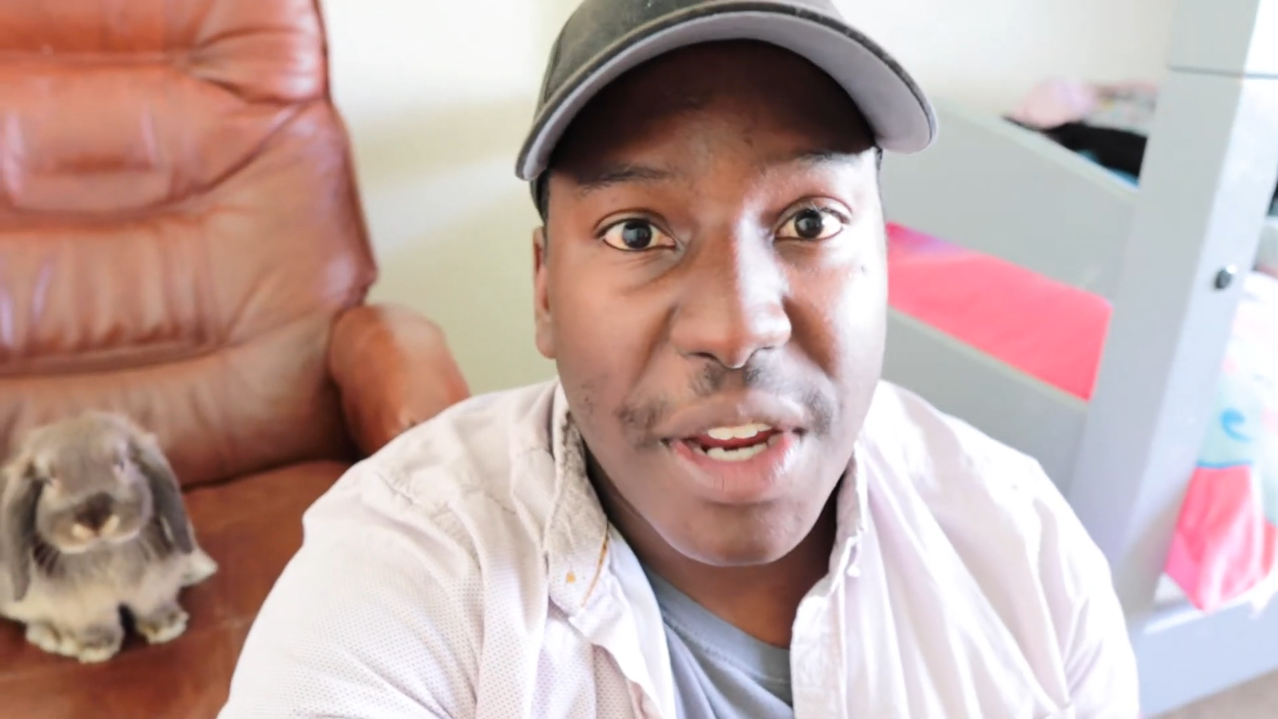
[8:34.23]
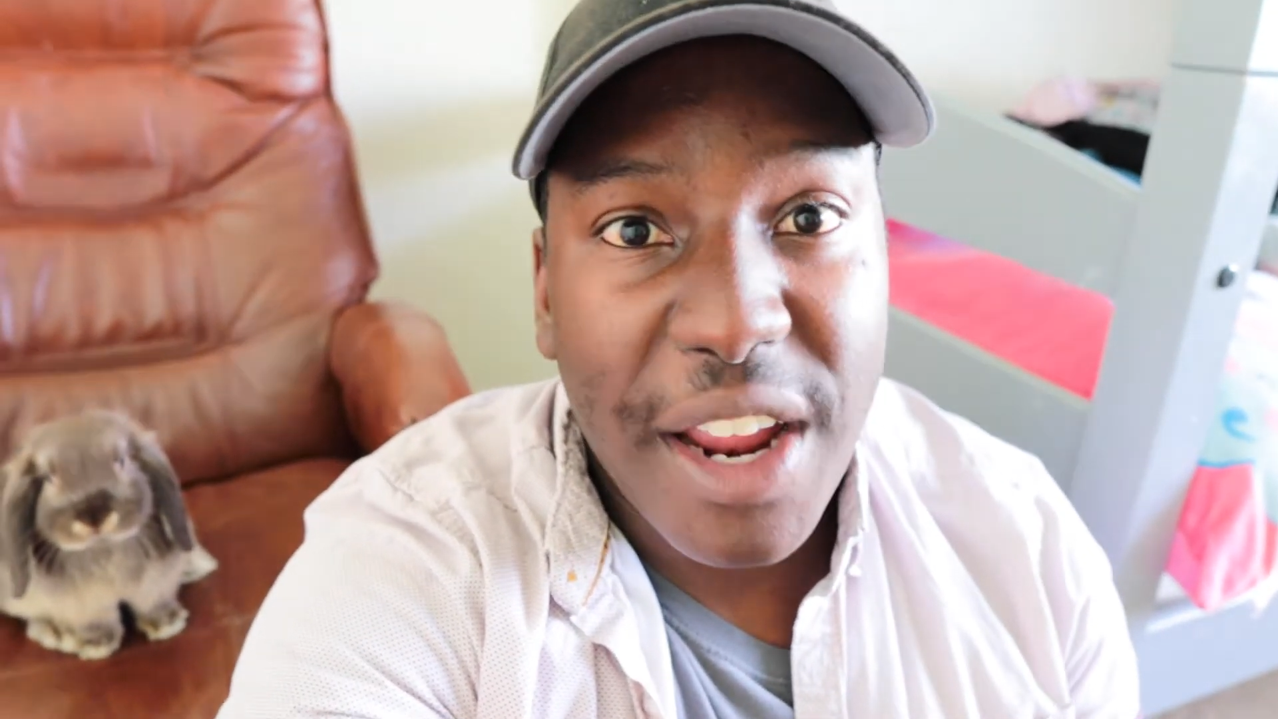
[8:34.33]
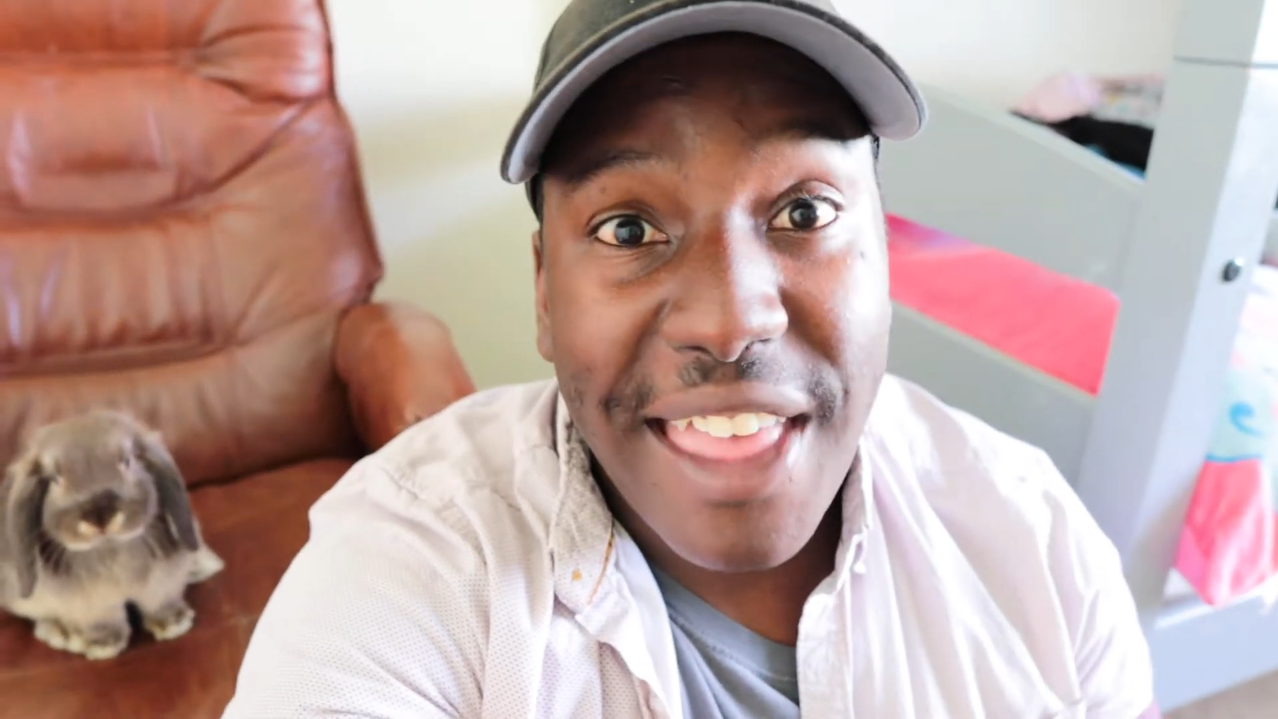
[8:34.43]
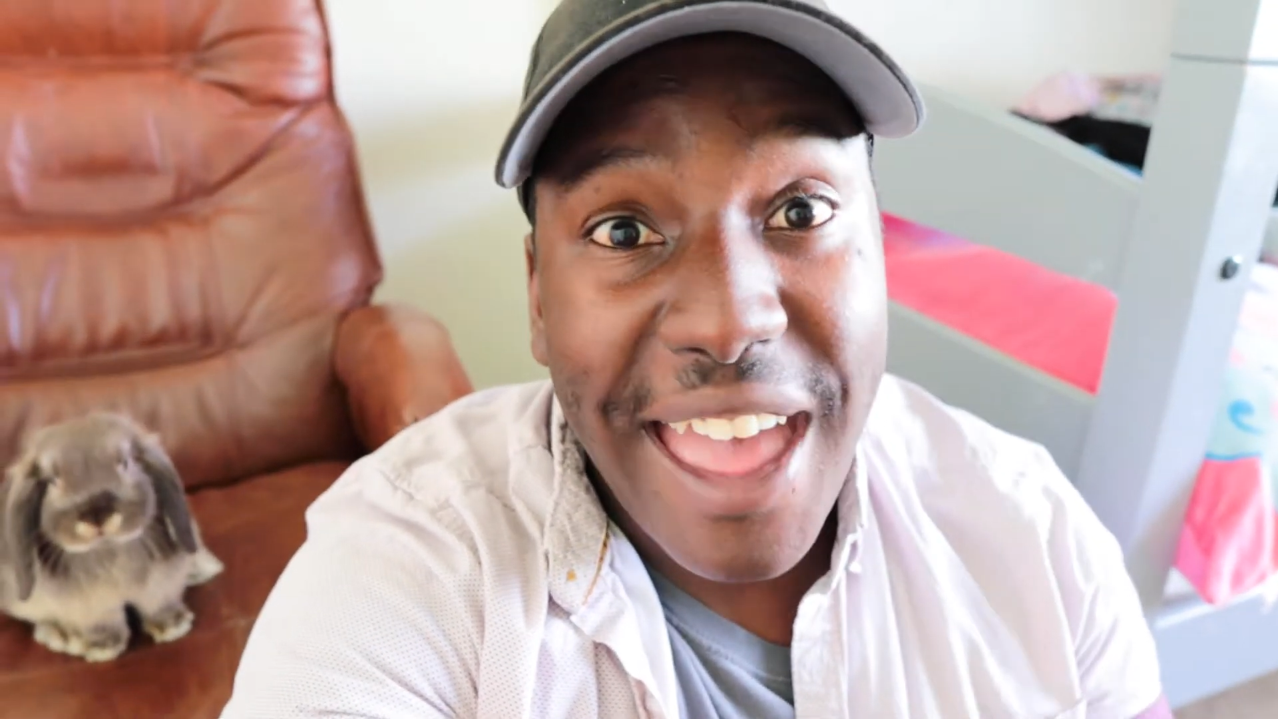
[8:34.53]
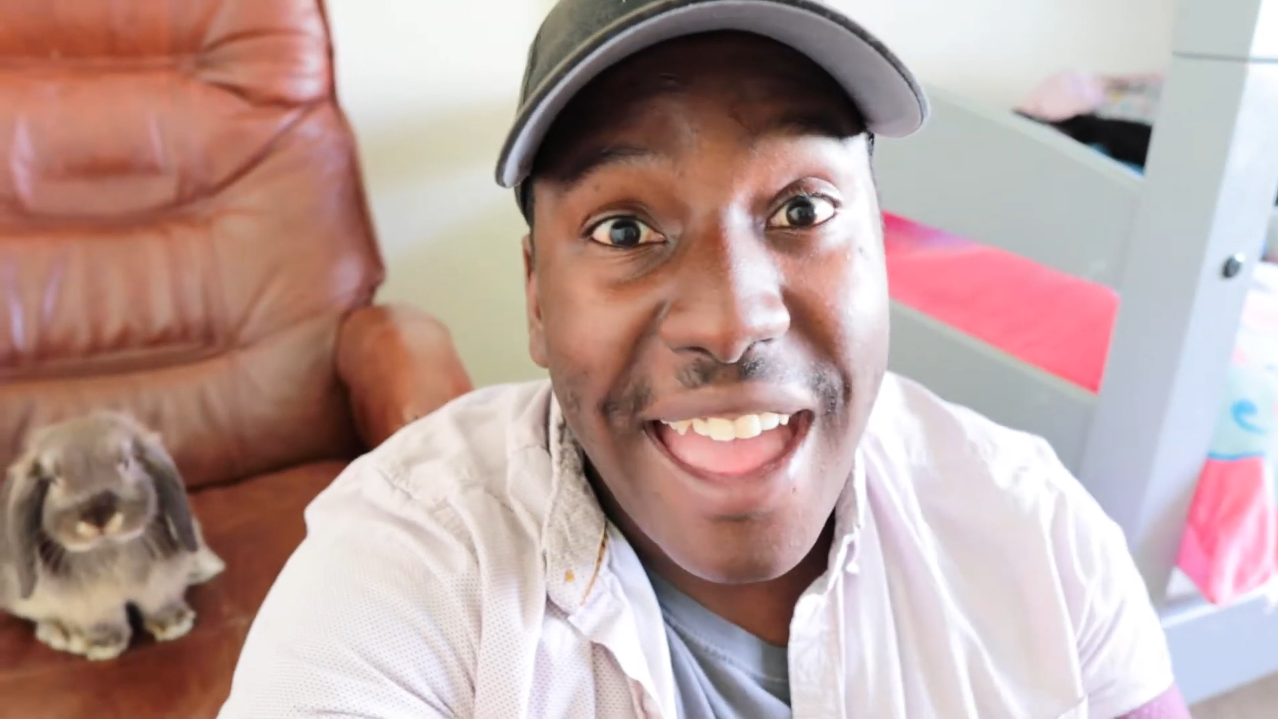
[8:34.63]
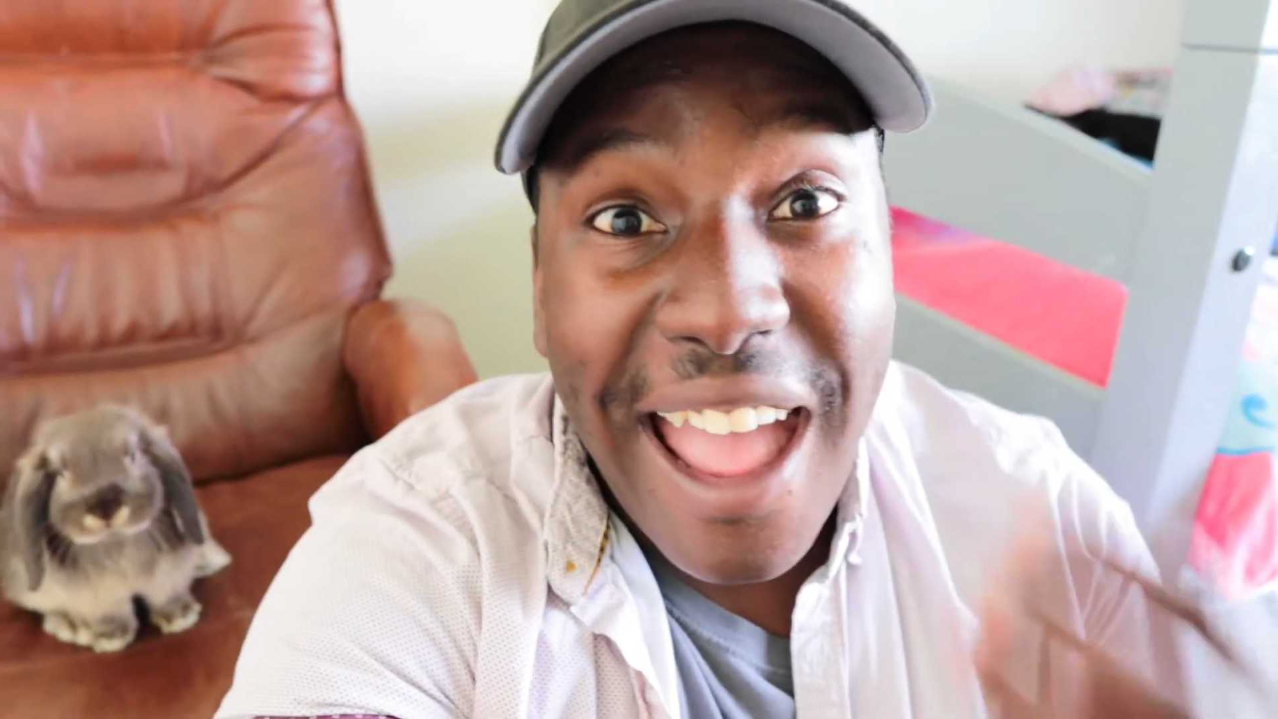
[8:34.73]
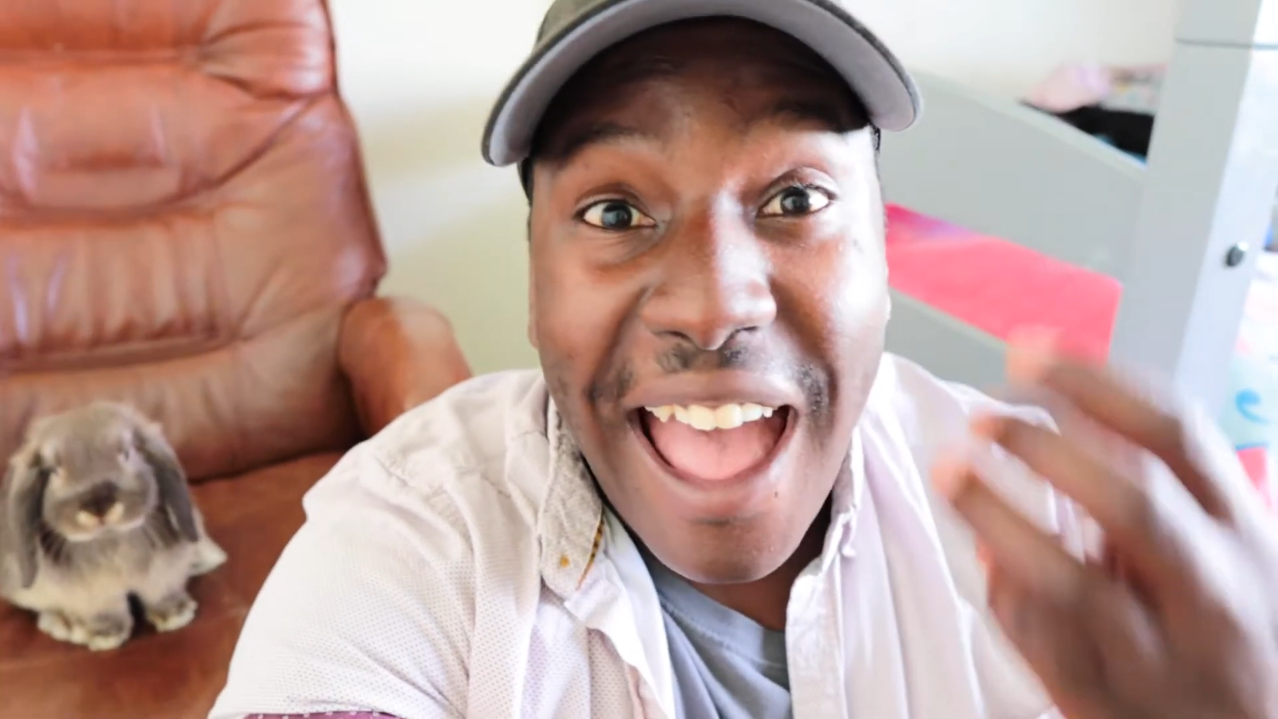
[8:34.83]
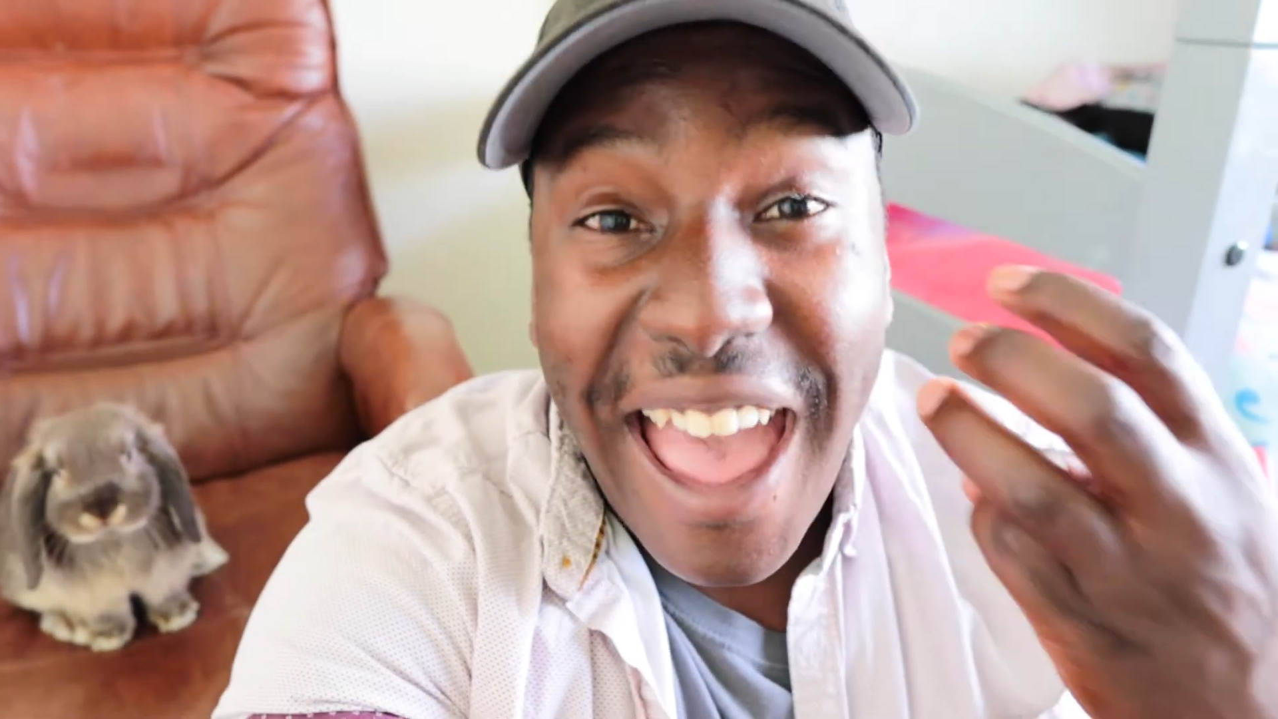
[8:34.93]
you hear that?